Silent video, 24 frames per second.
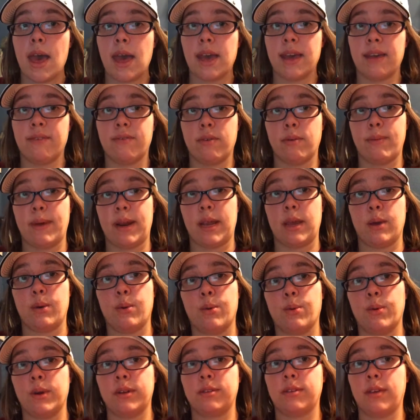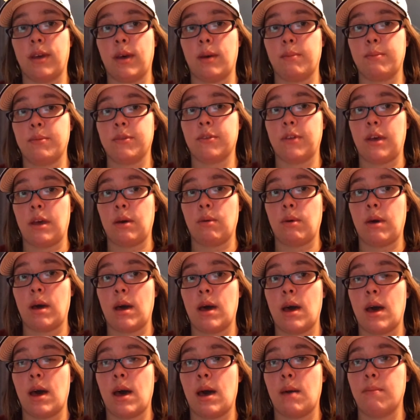Hey everybody, what's up? So,
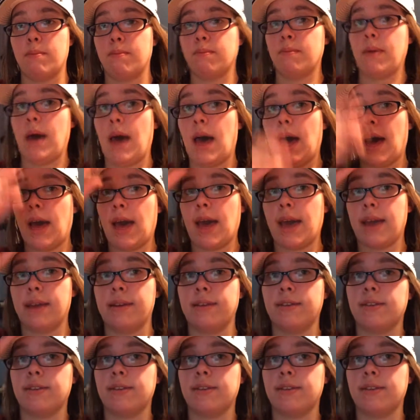um, I